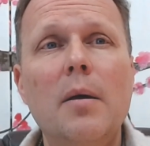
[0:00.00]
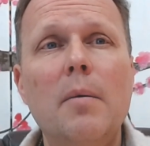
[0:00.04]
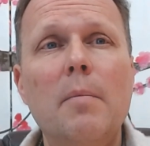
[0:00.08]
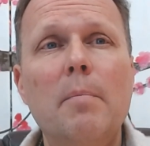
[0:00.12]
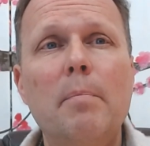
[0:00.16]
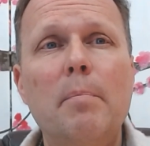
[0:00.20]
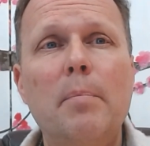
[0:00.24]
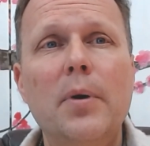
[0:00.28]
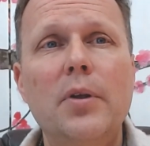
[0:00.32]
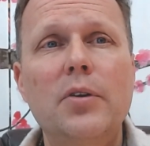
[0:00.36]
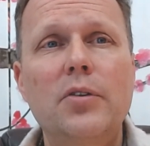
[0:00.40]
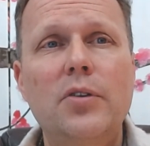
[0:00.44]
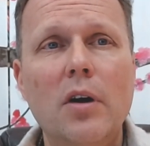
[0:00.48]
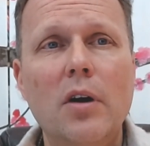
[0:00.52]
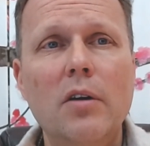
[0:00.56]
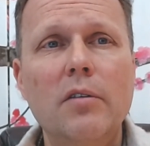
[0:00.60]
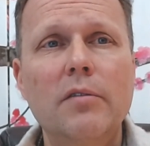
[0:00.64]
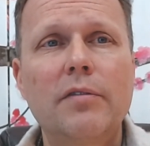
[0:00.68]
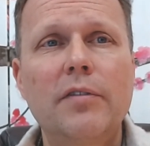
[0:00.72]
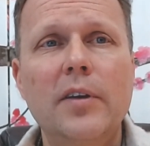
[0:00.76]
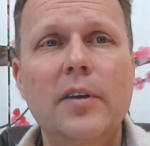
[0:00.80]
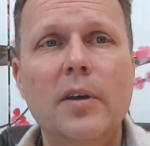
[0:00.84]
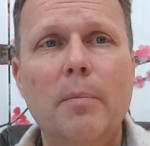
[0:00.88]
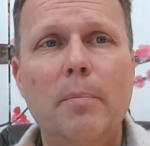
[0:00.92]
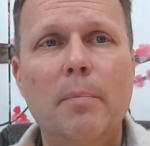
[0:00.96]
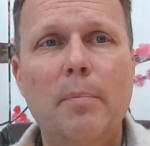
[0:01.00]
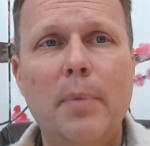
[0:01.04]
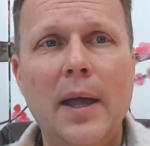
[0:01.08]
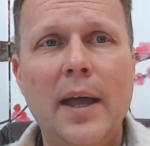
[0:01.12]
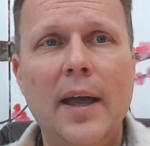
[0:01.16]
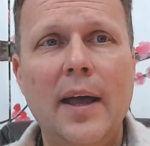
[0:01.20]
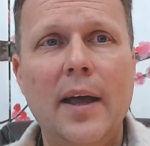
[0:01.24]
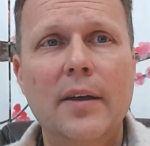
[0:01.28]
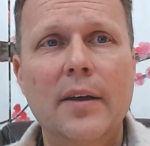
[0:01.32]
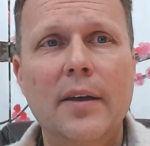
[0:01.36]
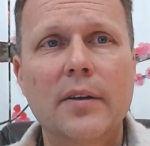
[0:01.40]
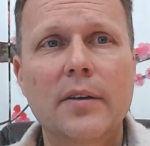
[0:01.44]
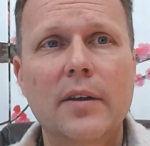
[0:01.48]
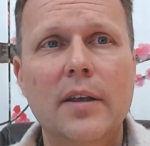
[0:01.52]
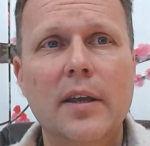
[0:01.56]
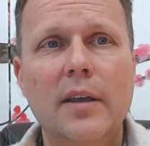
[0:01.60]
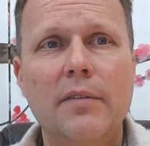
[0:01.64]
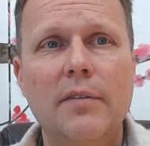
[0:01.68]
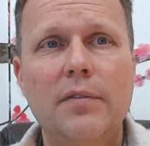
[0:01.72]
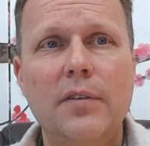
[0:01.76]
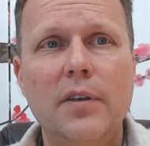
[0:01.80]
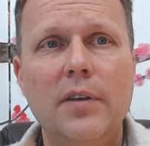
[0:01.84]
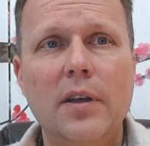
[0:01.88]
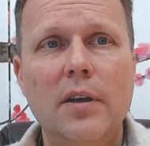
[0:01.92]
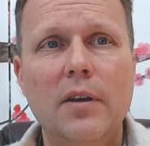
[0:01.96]
But don't feel bad
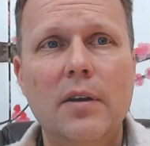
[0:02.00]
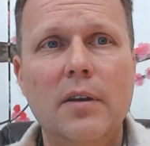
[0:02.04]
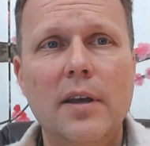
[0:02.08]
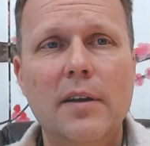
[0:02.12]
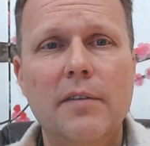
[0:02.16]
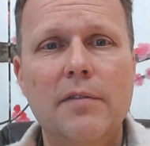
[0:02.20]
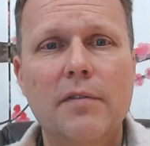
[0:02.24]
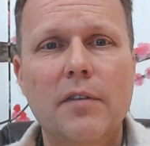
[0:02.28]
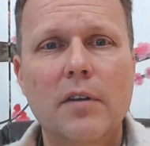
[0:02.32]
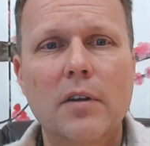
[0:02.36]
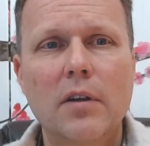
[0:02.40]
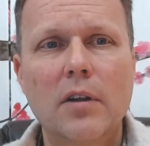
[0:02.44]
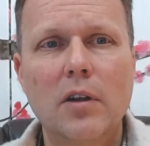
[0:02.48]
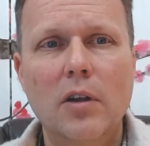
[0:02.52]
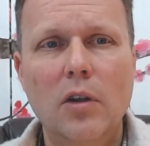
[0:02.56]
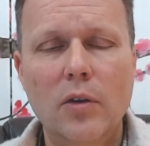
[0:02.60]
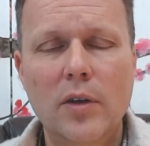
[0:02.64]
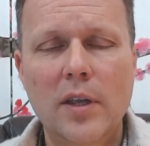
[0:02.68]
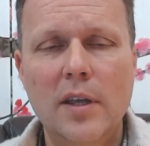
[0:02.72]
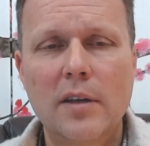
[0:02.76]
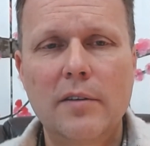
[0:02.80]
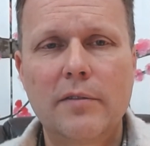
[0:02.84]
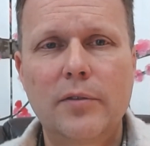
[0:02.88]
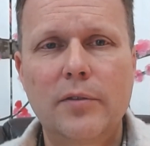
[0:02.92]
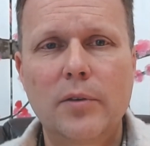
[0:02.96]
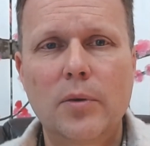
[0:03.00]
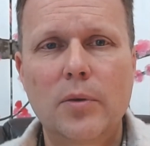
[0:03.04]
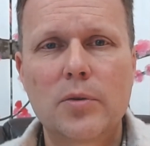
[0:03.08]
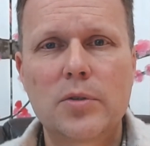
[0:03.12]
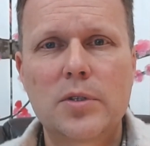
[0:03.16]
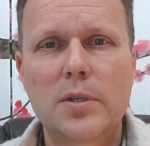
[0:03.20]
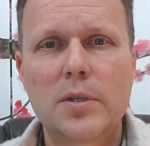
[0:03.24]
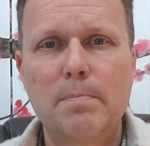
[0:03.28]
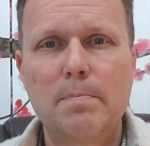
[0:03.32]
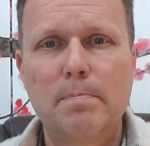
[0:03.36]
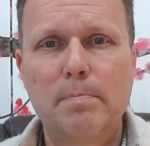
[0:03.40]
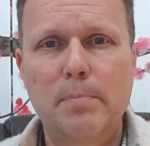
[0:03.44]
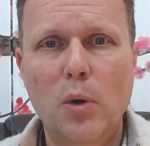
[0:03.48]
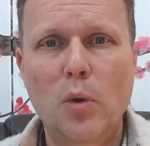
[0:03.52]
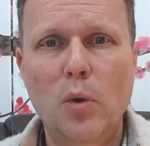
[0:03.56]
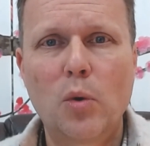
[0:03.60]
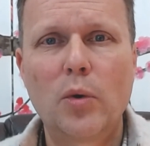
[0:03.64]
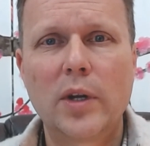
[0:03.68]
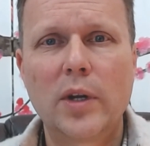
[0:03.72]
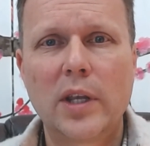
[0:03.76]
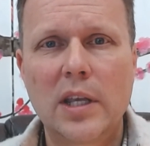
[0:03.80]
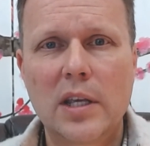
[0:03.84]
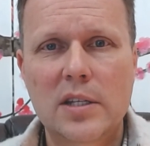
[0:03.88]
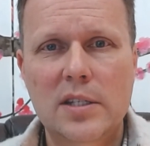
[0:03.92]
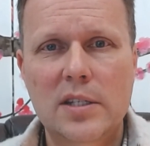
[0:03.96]
if looking forward to
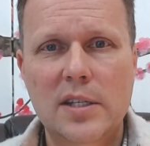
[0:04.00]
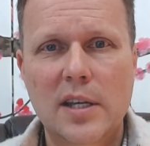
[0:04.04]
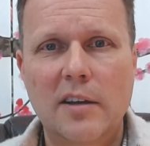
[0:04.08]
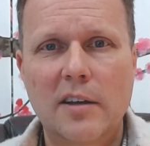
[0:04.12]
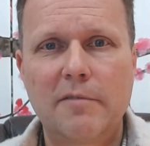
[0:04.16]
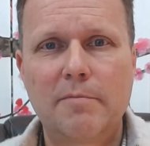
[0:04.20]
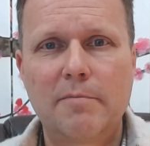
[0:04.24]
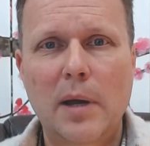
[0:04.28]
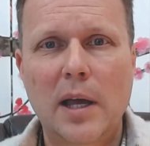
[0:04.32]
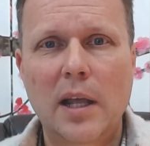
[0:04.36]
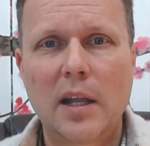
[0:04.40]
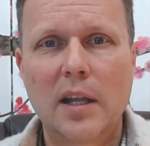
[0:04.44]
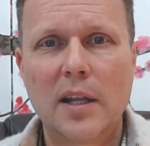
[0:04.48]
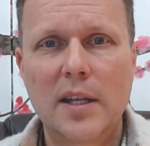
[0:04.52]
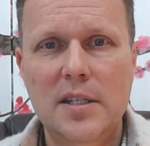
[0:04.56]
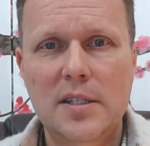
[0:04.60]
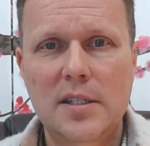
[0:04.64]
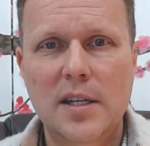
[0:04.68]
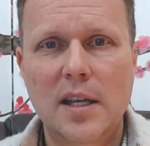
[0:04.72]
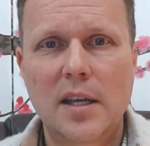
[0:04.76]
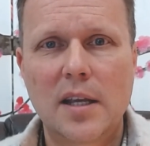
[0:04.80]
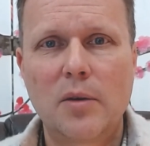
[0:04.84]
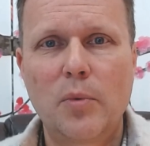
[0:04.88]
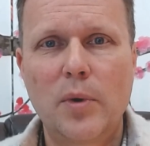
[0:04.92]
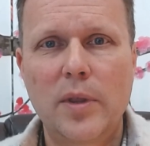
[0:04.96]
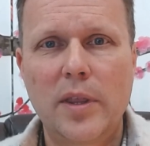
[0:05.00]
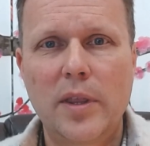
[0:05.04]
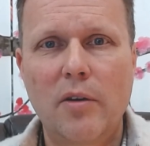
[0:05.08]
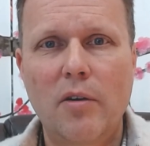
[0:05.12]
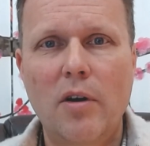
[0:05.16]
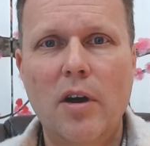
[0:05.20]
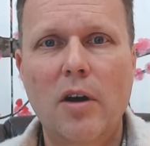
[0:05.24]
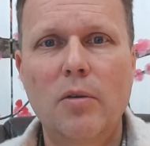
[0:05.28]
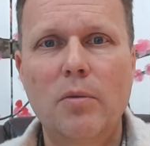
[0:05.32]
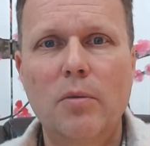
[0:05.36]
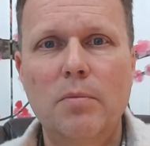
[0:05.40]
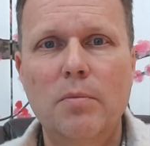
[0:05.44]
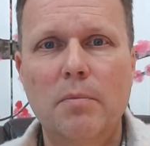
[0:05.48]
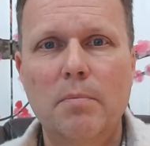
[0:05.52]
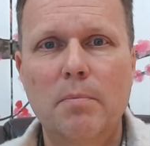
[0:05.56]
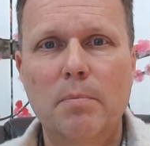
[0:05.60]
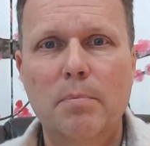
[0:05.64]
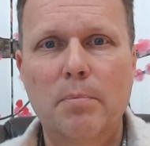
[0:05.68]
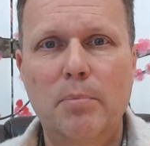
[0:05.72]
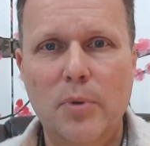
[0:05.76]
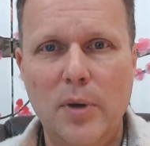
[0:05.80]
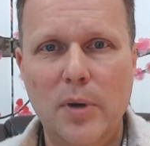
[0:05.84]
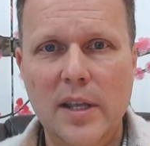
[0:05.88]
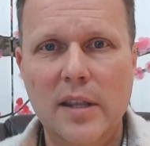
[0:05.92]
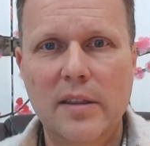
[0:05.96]
boring yourself by listening with your own
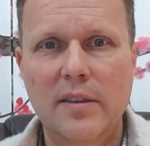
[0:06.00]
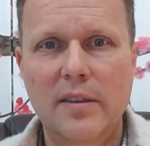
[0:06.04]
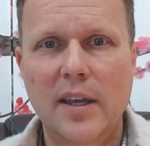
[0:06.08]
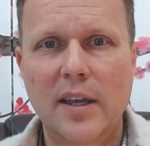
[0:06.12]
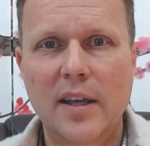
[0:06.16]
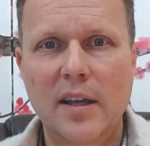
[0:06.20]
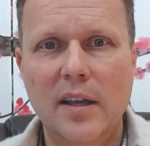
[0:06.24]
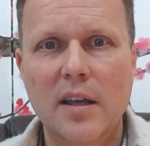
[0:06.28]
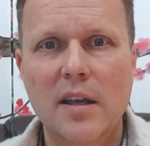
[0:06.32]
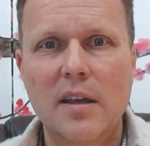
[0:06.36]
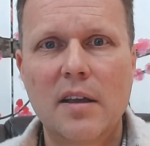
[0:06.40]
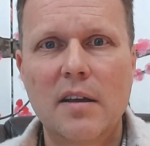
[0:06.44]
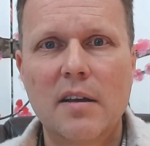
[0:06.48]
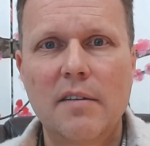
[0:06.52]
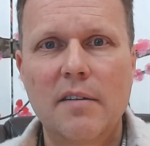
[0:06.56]
breathing